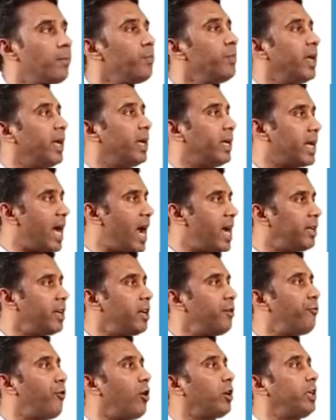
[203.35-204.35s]
In
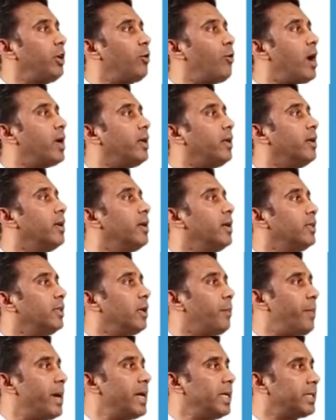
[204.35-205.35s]
1941, the
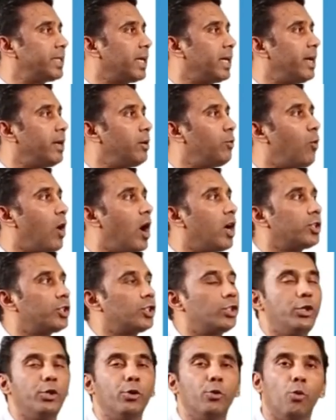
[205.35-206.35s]
penicillin was
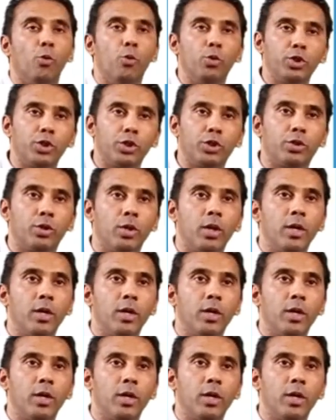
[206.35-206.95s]
used